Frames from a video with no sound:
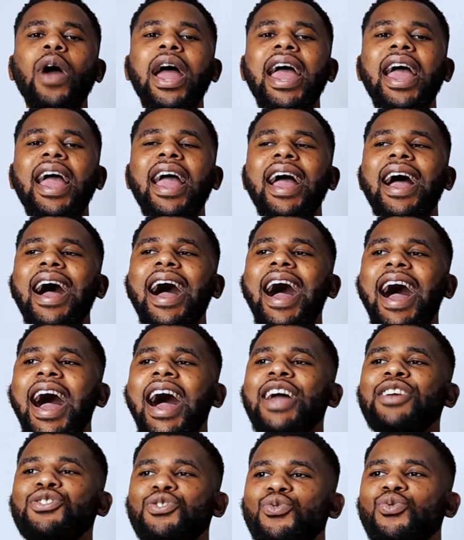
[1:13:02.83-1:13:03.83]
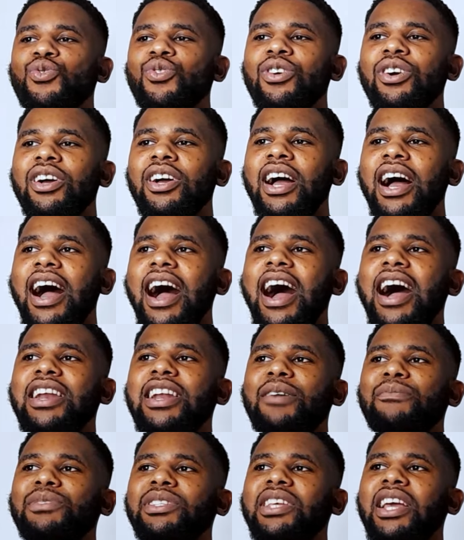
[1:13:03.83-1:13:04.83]
where are you?
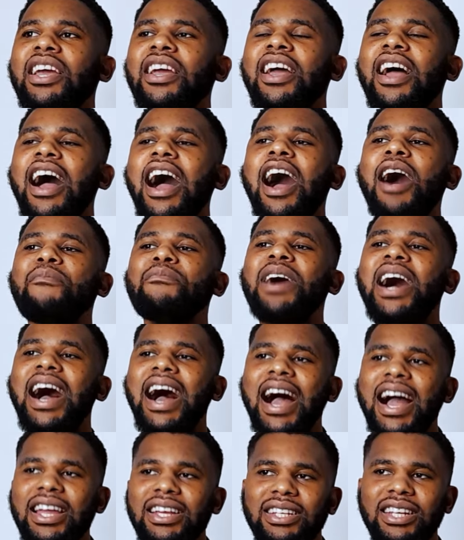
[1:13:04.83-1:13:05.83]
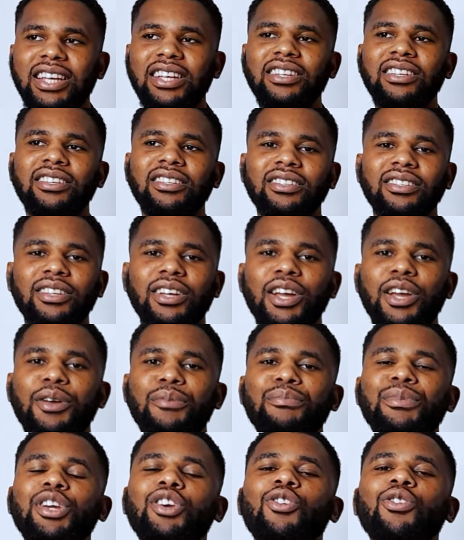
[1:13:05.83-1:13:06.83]
Adam said, I'm hiding
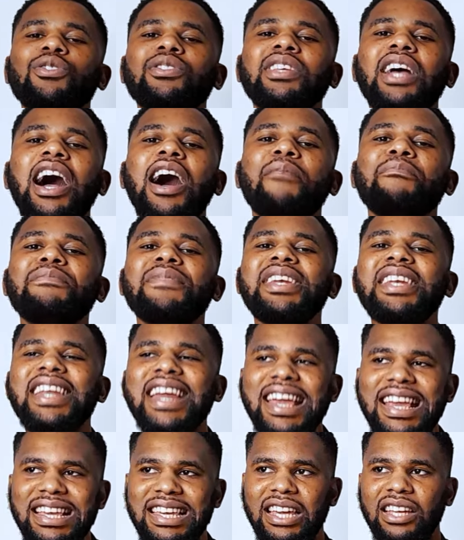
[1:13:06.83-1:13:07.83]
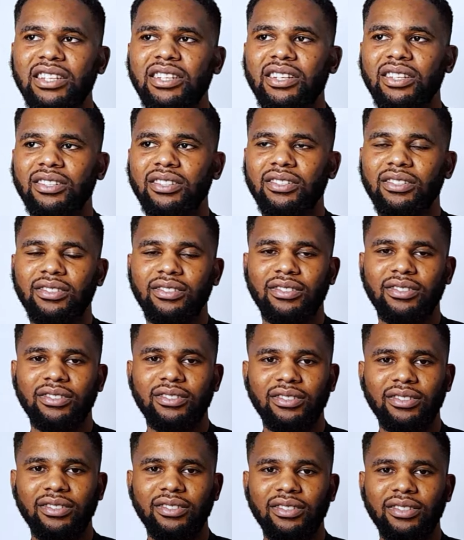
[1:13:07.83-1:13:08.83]
because I'm naked.
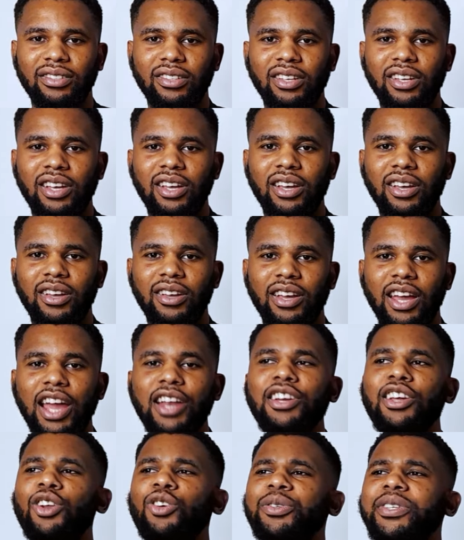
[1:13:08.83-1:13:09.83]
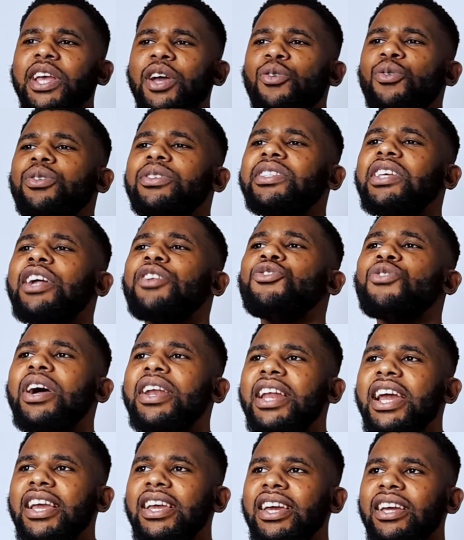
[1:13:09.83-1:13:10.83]
And the Lord said, Who said you
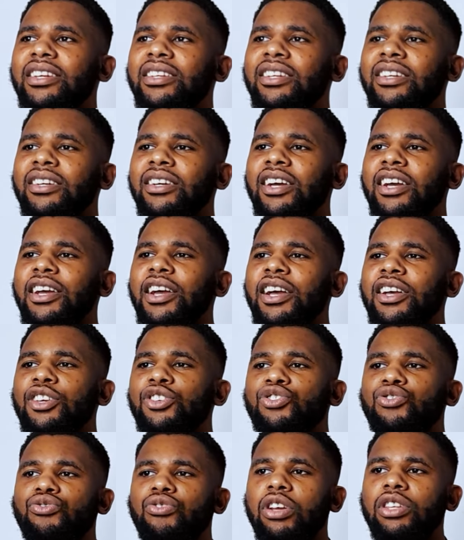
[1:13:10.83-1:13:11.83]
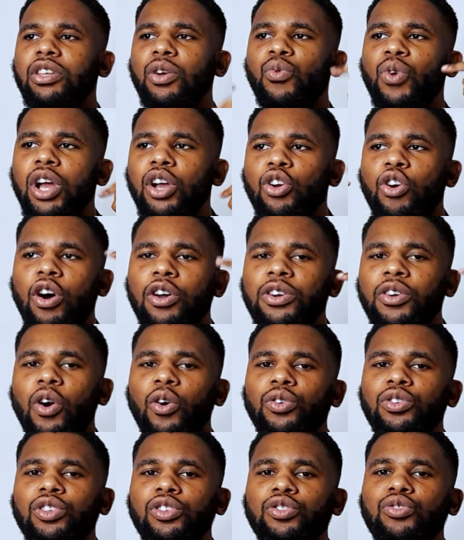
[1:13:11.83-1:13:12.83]
are naked? Straight away,
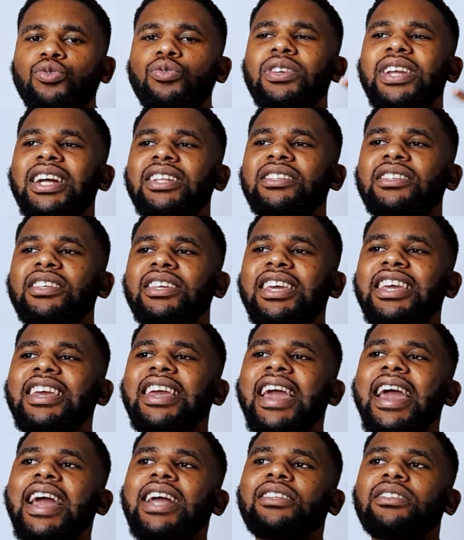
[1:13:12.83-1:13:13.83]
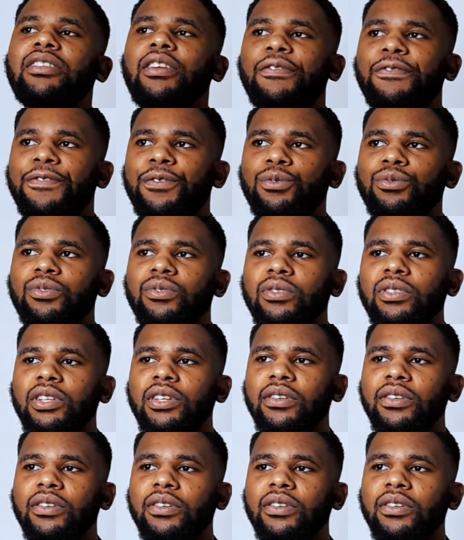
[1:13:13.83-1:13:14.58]
God understood that he ate the fruit.